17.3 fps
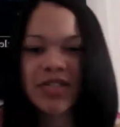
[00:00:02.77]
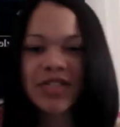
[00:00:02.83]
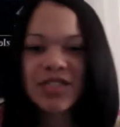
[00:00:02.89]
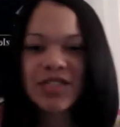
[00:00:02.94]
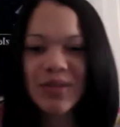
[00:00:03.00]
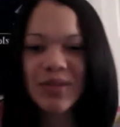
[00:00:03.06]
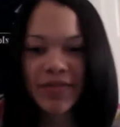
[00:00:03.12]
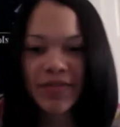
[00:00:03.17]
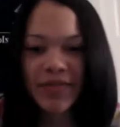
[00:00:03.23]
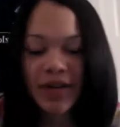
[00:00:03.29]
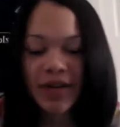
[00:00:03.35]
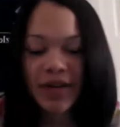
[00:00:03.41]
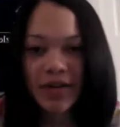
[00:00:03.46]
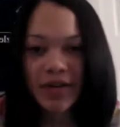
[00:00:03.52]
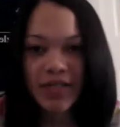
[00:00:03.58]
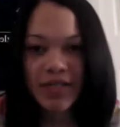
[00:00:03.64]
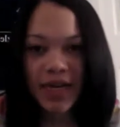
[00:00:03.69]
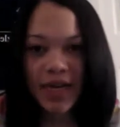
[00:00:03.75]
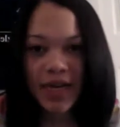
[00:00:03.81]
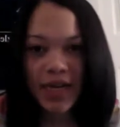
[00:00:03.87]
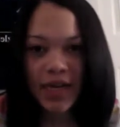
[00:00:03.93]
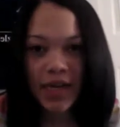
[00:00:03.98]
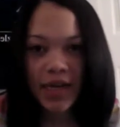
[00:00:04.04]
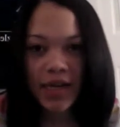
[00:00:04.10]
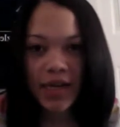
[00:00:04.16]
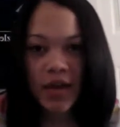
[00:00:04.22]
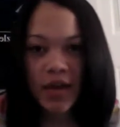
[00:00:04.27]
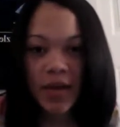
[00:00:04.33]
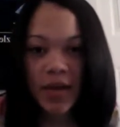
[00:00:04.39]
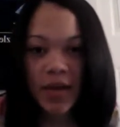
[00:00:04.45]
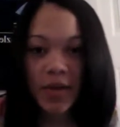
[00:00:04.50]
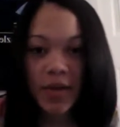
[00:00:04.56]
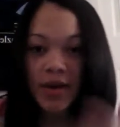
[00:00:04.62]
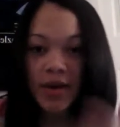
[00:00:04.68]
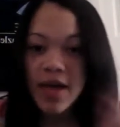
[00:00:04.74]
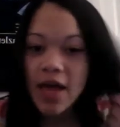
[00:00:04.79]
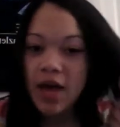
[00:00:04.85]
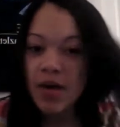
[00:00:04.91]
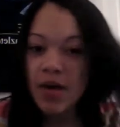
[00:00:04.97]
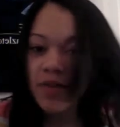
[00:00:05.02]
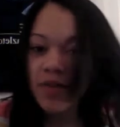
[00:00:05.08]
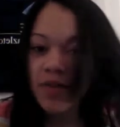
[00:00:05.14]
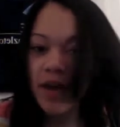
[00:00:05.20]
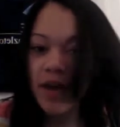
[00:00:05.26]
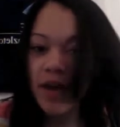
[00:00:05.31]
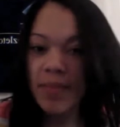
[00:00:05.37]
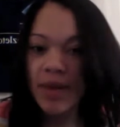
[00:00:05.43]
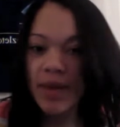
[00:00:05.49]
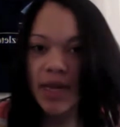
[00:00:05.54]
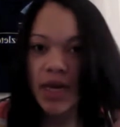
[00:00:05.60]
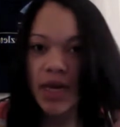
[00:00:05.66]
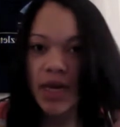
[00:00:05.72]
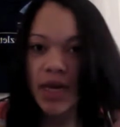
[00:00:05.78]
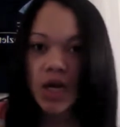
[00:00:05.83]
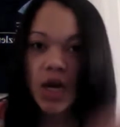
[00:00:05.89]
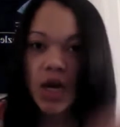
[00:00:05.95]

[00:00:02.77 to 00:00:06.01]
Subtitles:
do a video tonight about how I wrap my hair.